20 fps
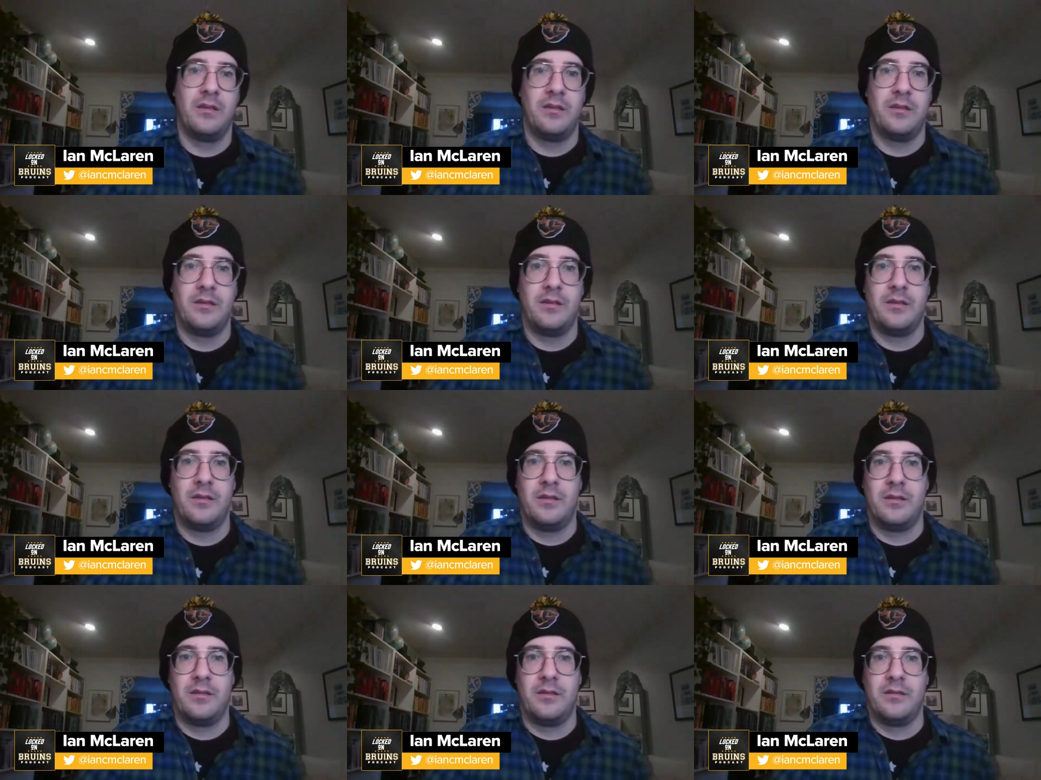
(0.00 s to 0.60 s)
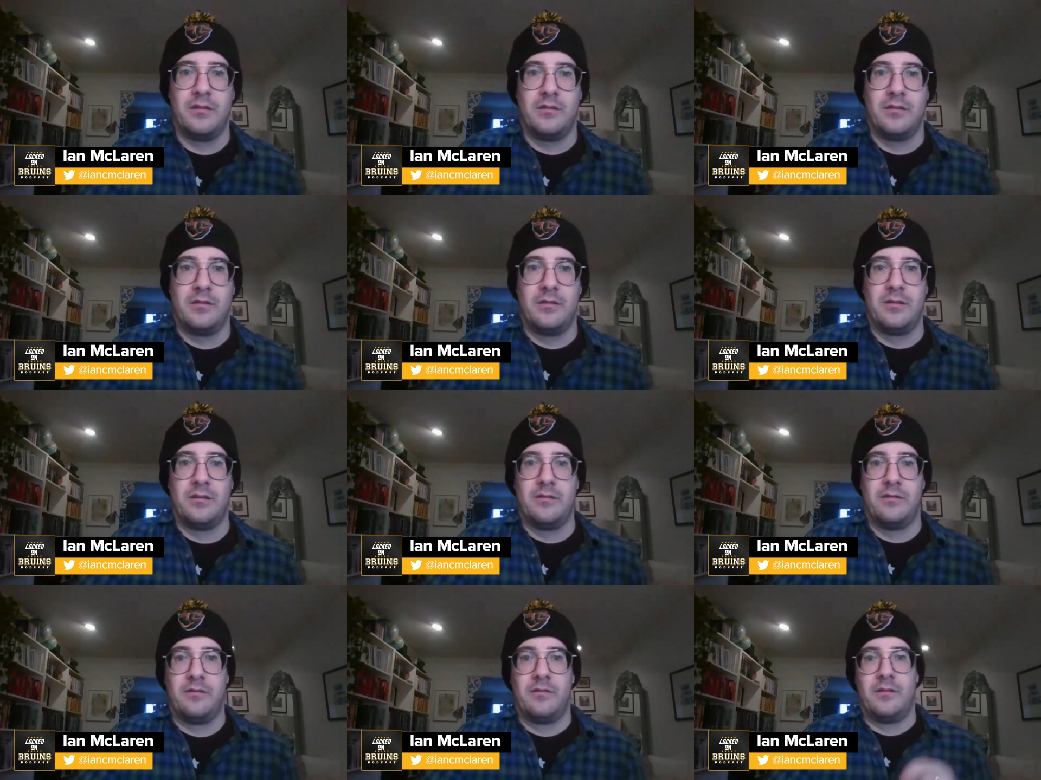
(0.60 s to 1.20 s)

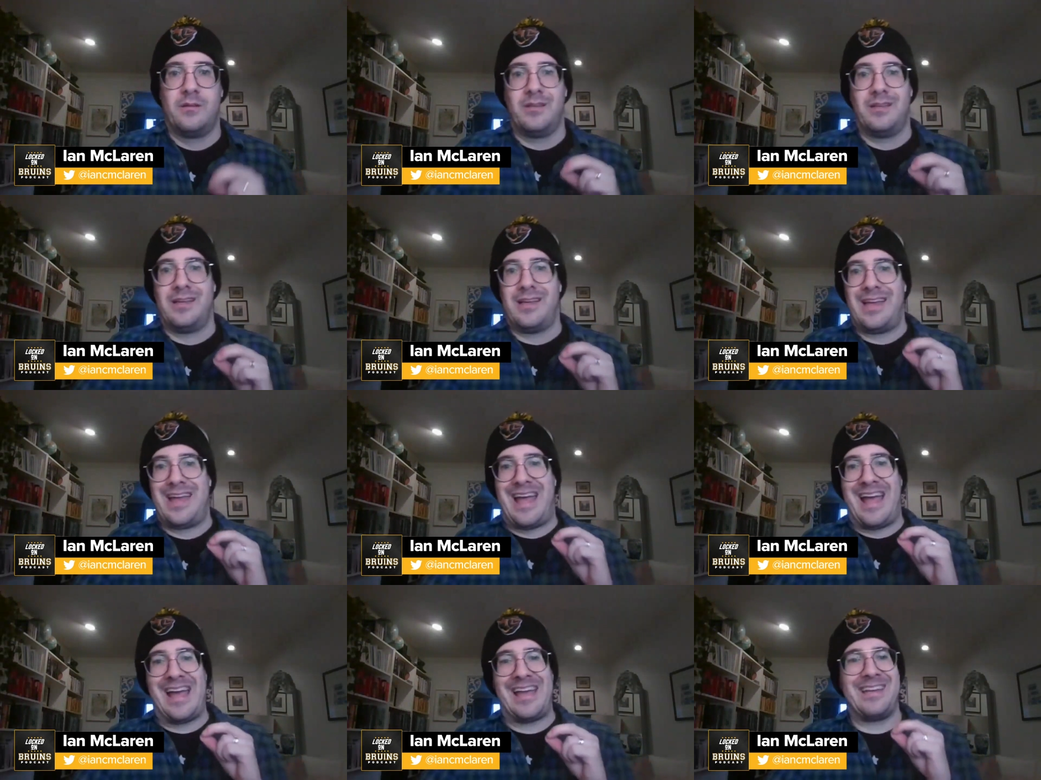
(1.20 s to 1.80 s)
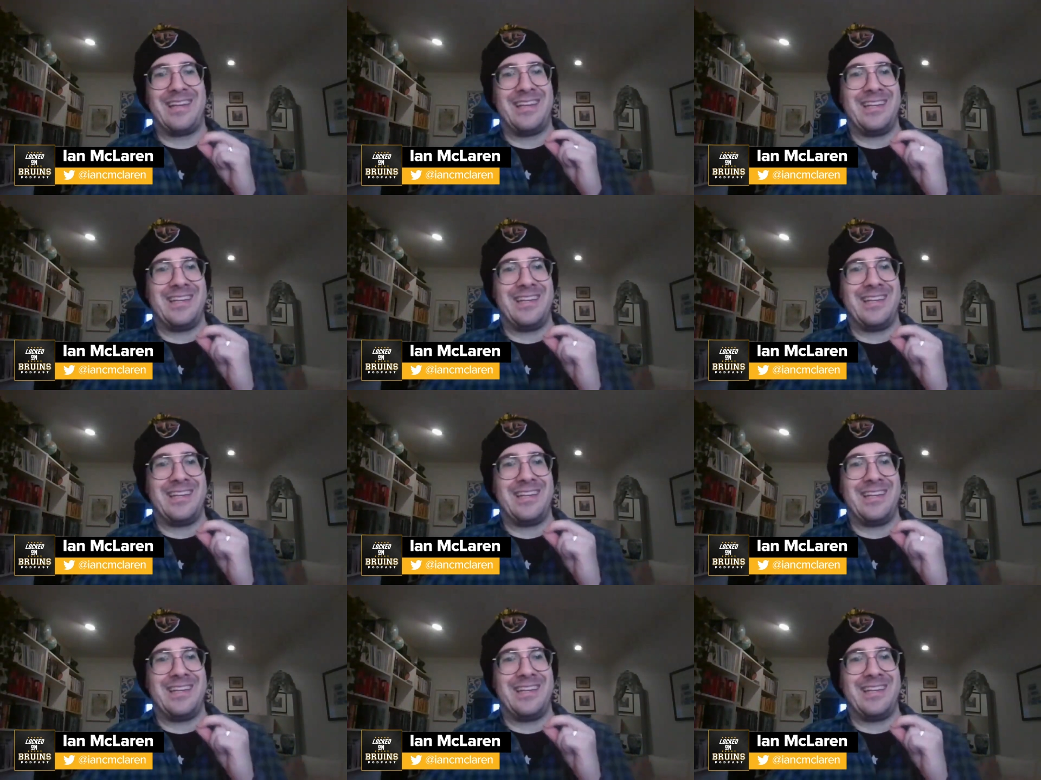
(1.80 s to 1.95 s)
Nobody speaks.